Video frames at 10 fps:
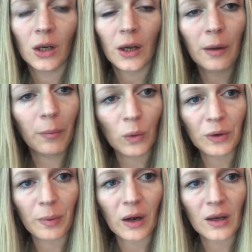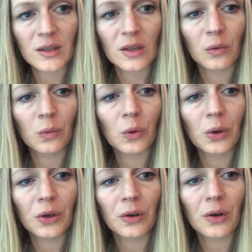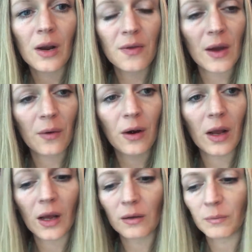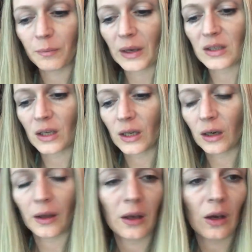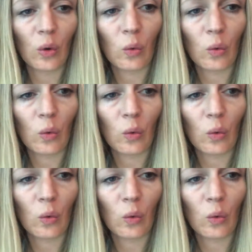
and it multiplies in the water, and then it basically like